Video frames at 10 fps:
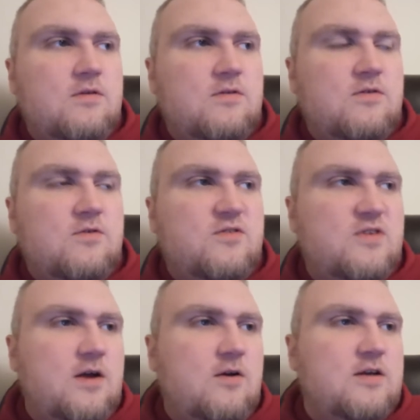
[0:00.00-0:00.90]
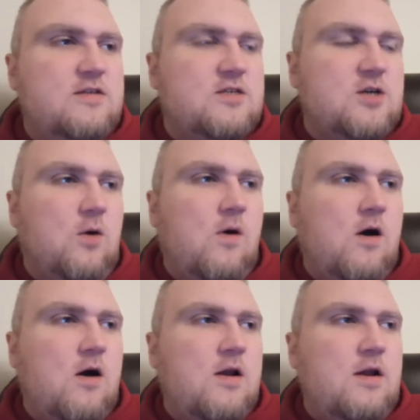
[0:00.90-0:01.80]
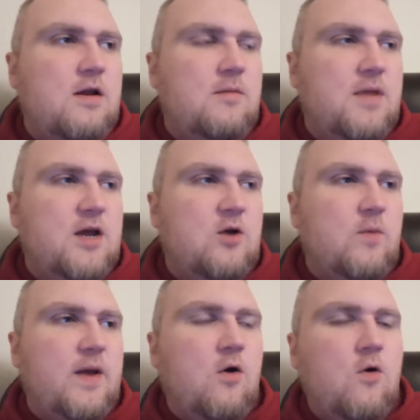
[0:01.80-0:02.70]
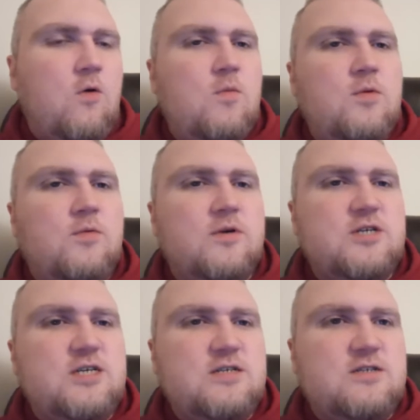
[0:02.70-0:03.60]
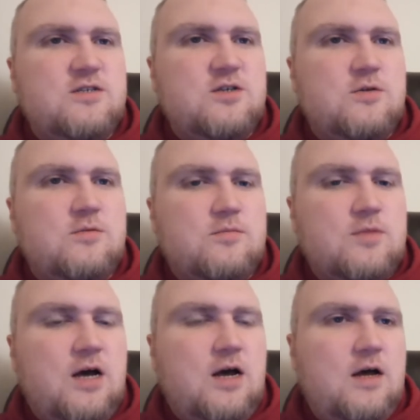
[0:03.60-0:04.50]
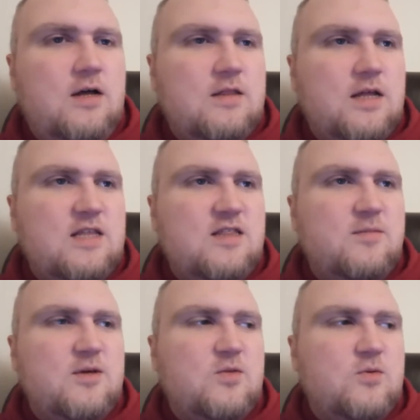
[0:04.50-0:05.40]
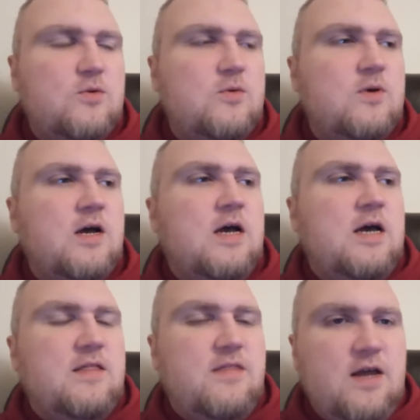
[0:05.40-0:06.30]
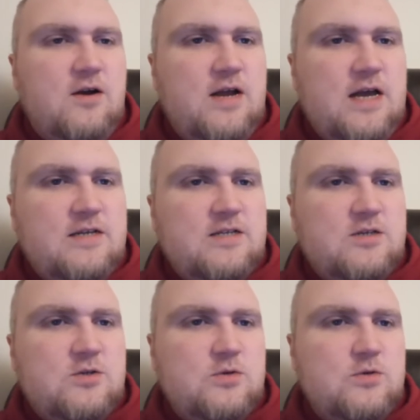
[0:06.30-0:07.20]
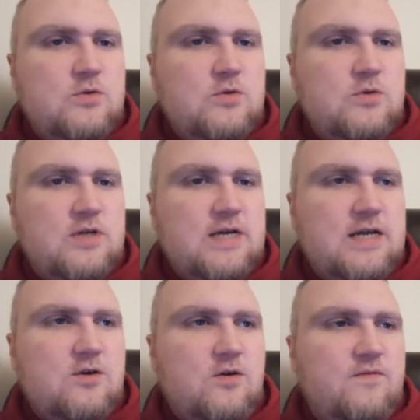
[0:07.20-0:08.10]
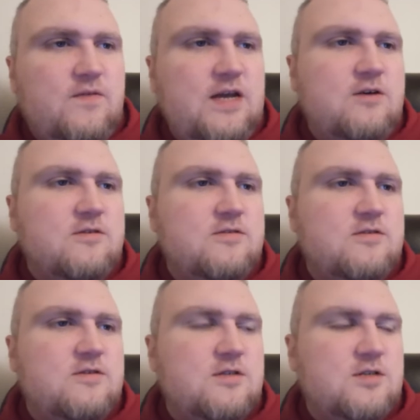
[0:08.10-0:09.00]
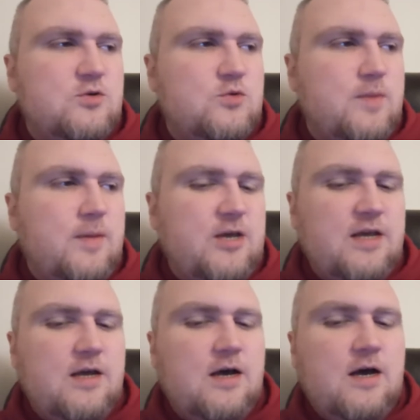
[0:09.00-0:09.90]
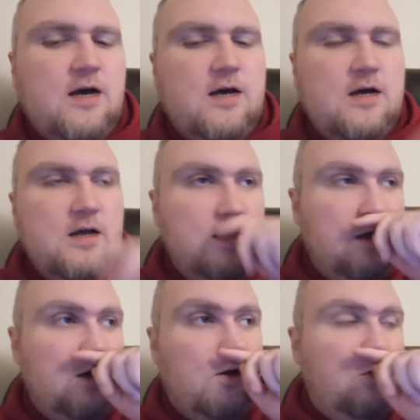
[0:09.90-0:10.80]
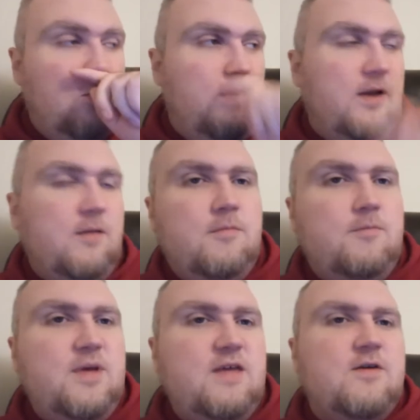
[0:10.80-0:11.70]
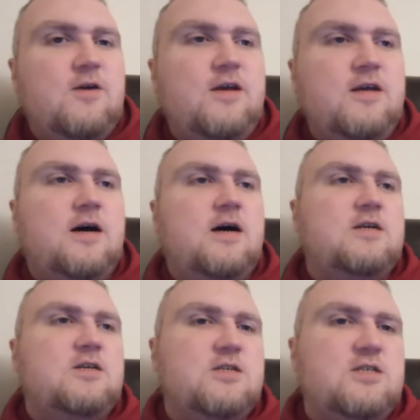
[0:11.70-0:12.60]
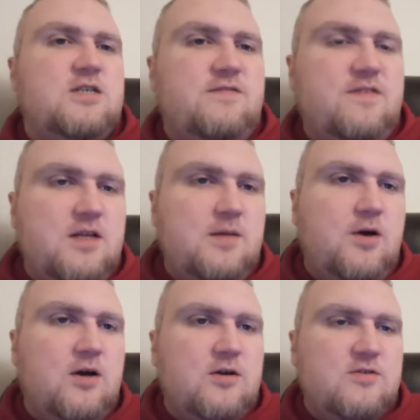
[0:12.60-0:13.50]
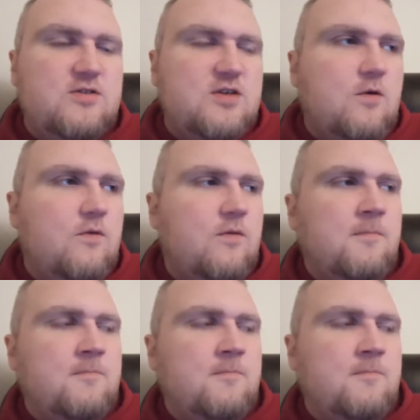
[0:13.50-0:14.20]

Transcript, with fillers: so Sarah is to go on and make her way home, where she is to start uh, like thumbing through the internet to look at adult videos to maybe uh, go and be very uh, touchy feely upon herself.